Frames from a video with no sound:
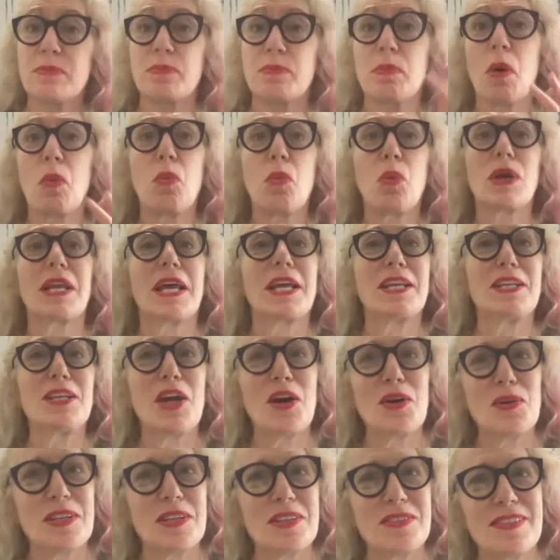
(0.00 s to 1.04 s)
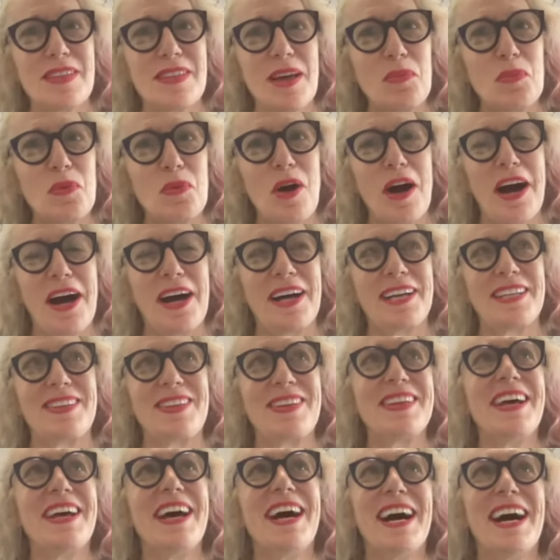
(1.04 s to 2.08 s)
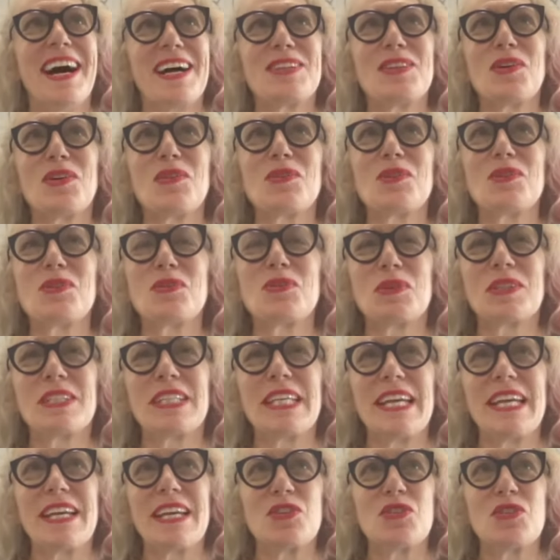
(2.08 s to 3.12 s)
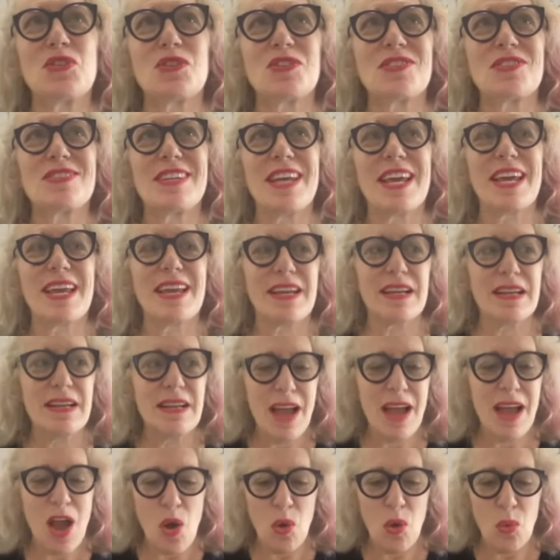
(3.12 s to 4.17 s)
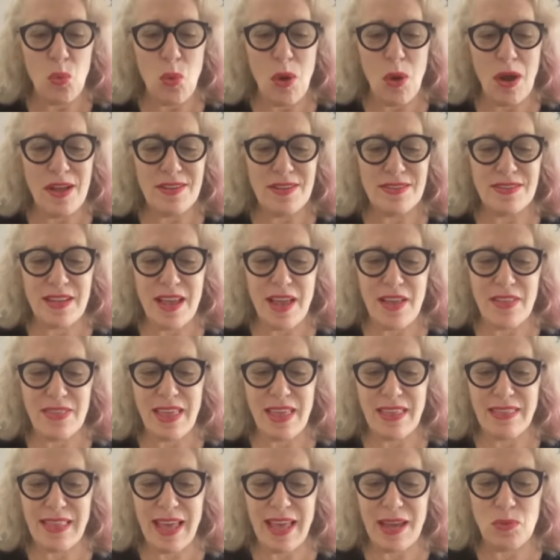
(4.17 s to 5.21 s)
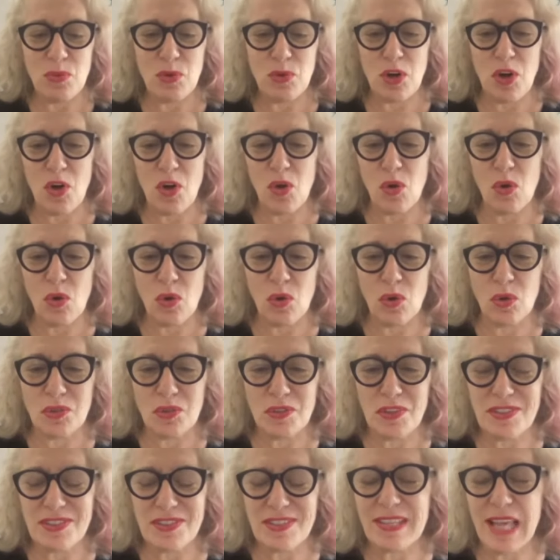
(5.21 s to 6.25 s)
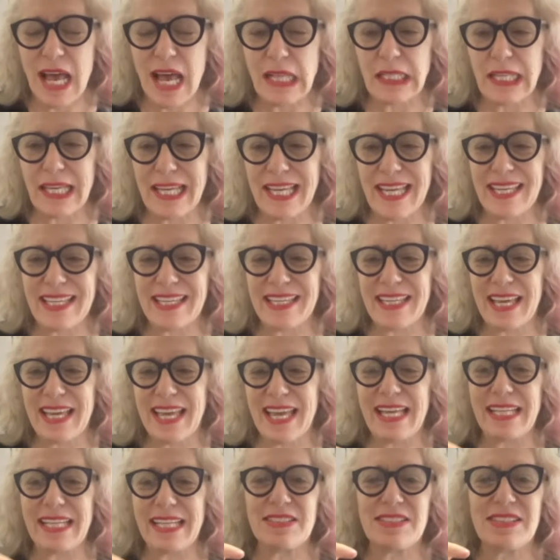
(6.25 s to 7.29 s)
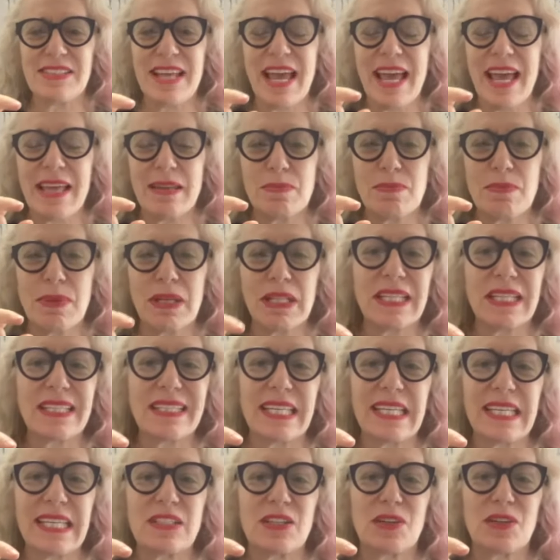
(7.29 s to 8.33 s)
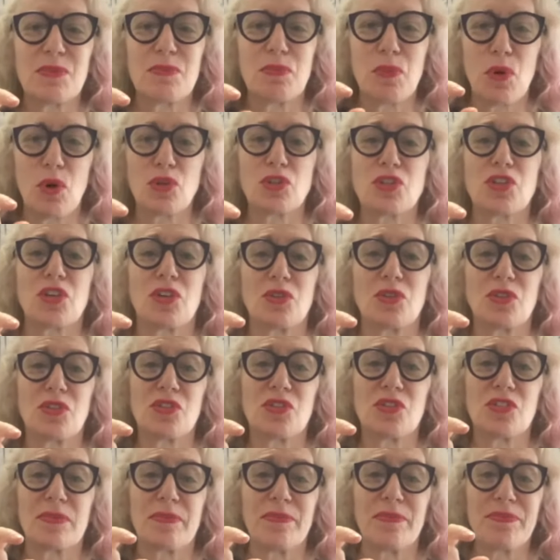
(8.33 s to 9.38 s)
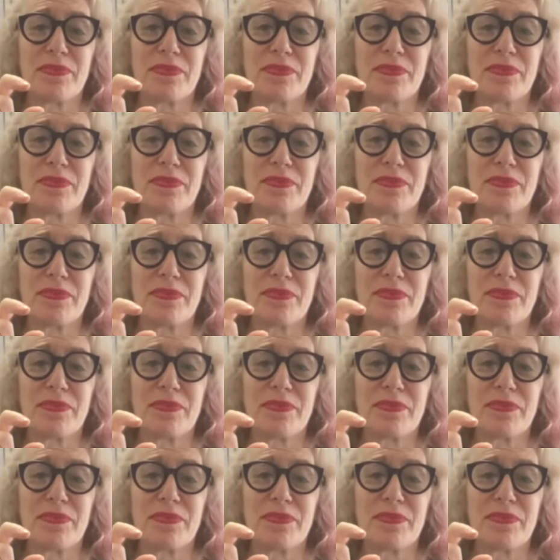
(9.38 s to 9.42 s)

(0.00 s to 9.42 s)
But what I noticed that I thought was really interesting was that they were all selling in 10 milliliter bottles,